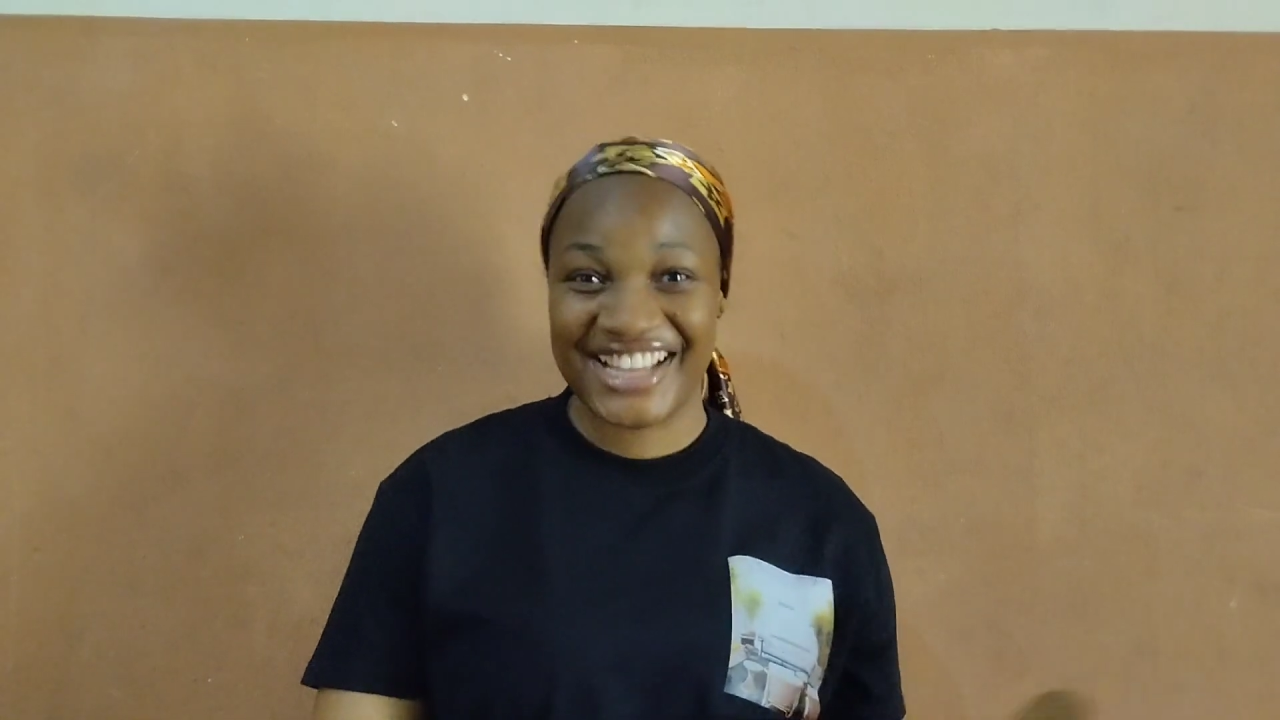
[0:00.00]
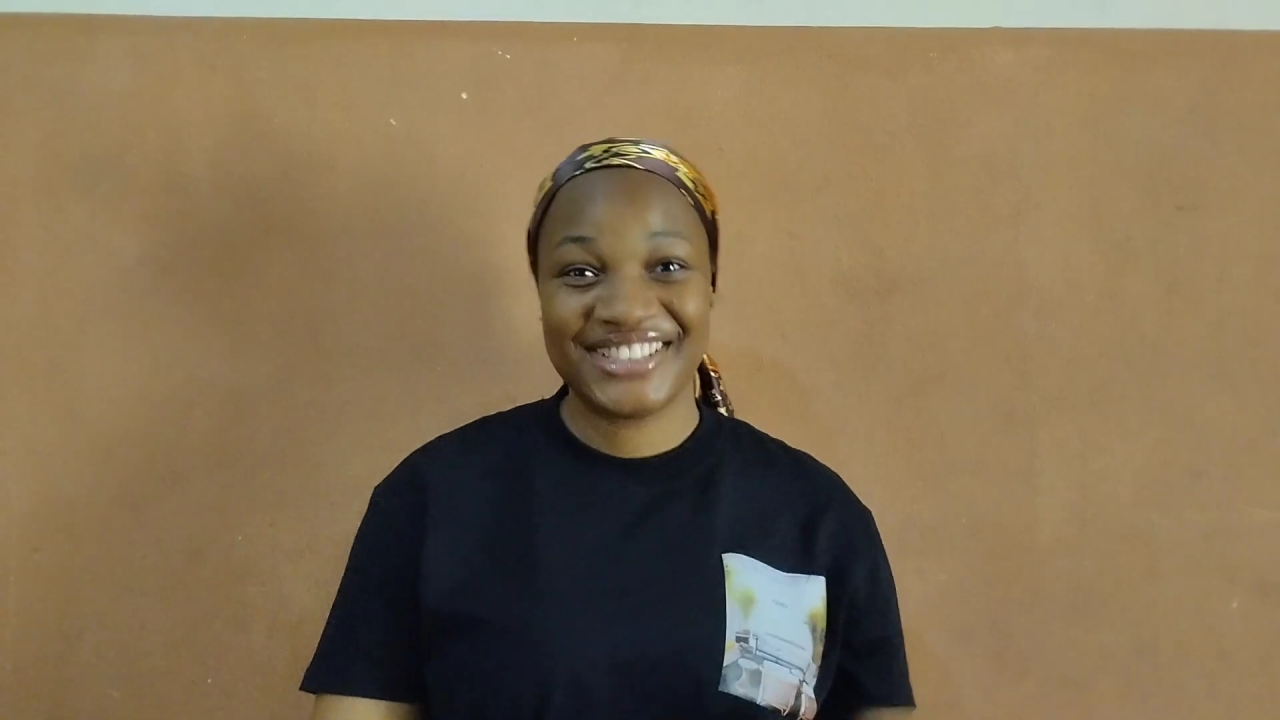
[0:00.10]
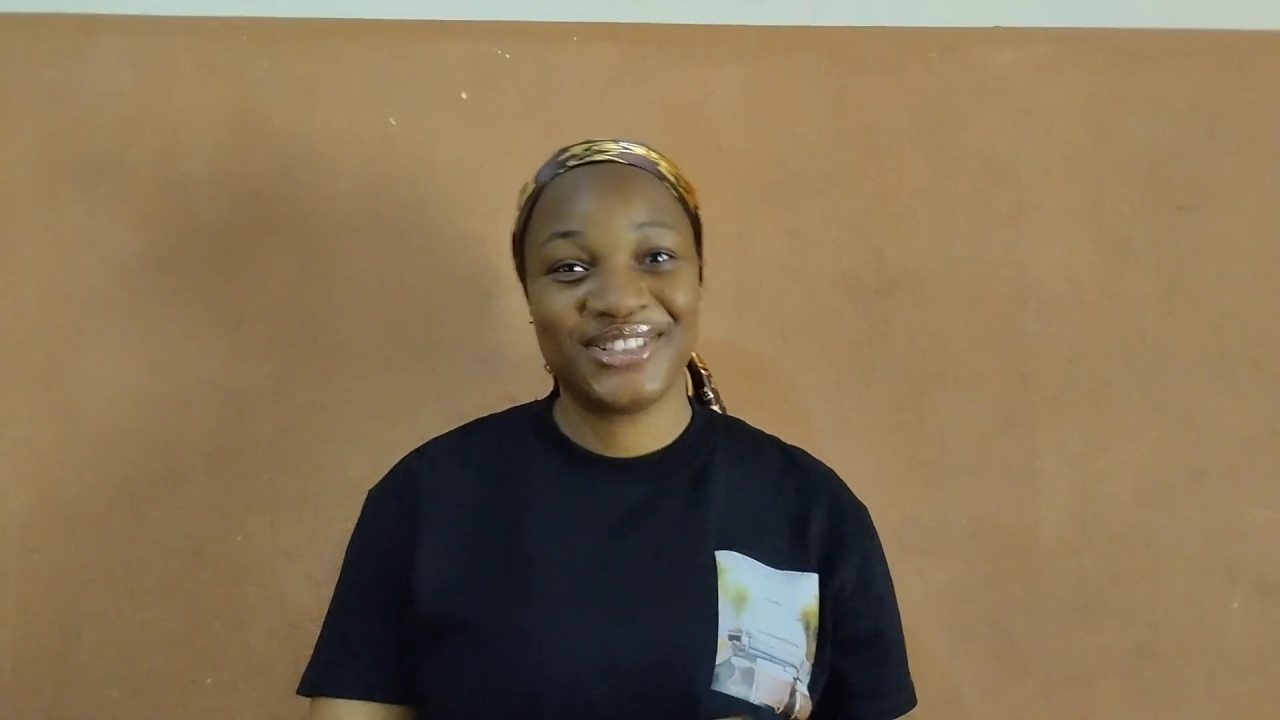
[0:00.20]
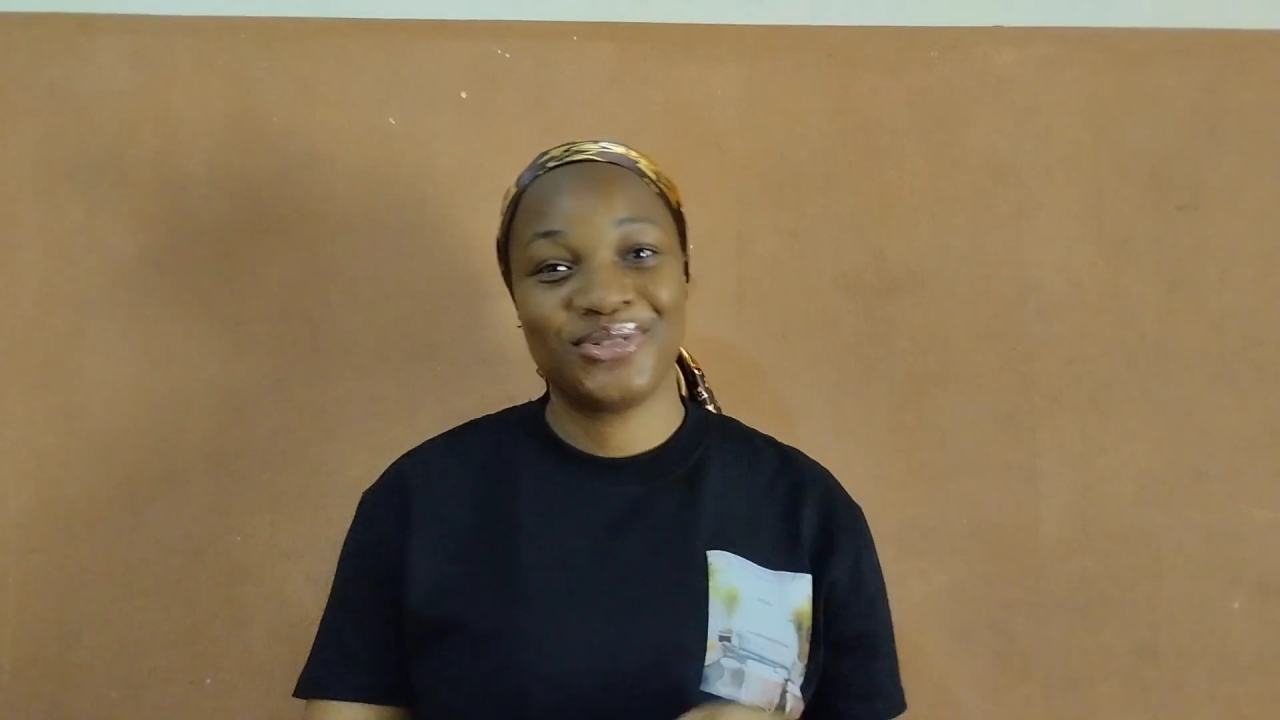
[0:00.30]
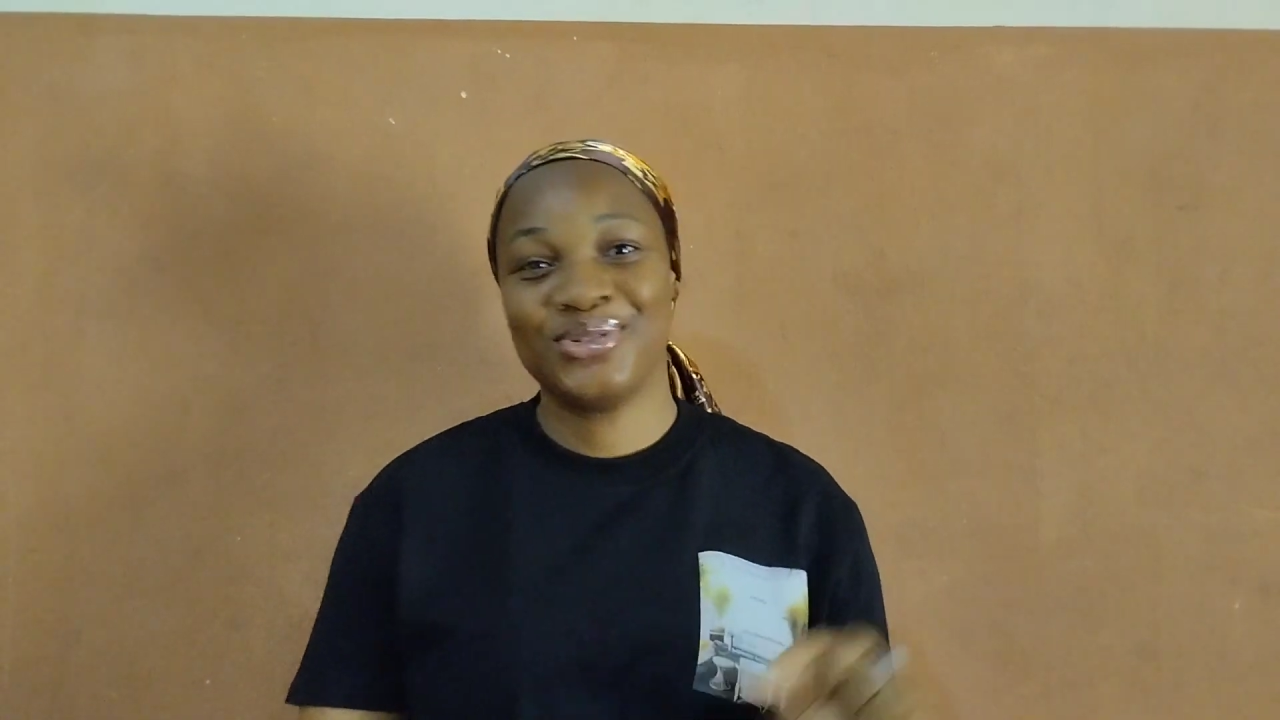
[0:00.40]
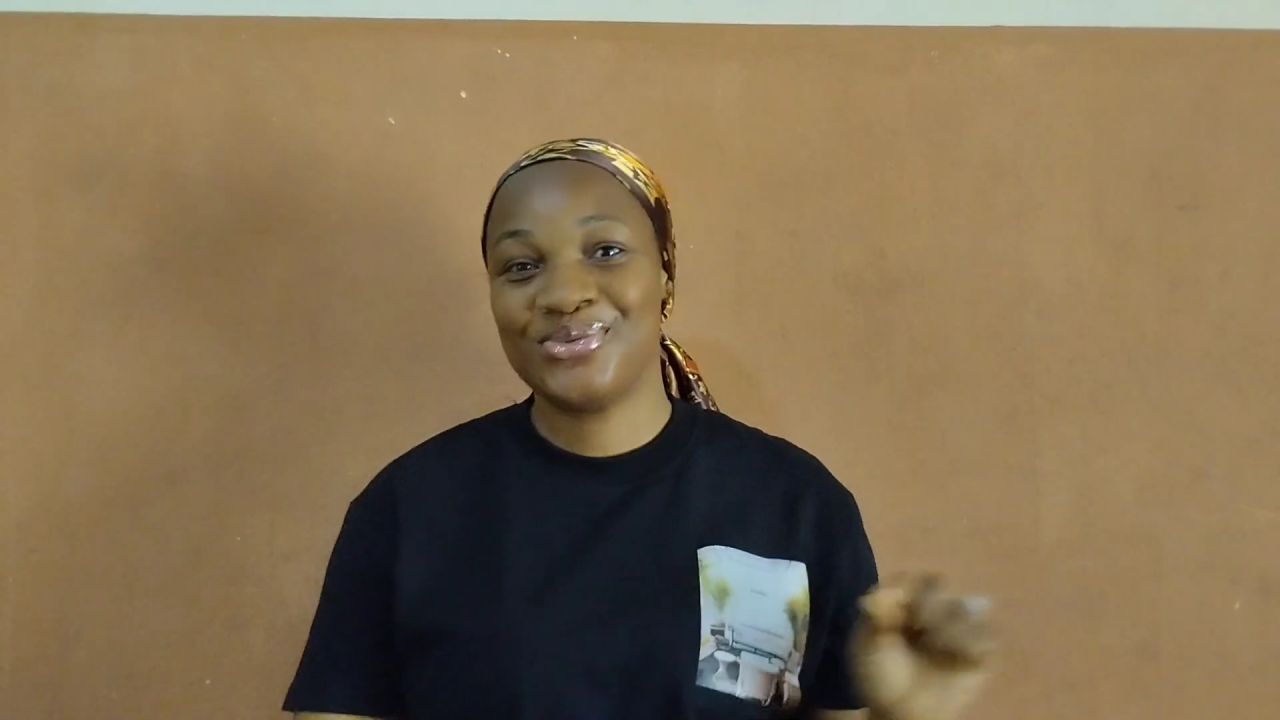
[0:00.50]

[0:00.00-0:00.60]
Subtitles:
and this was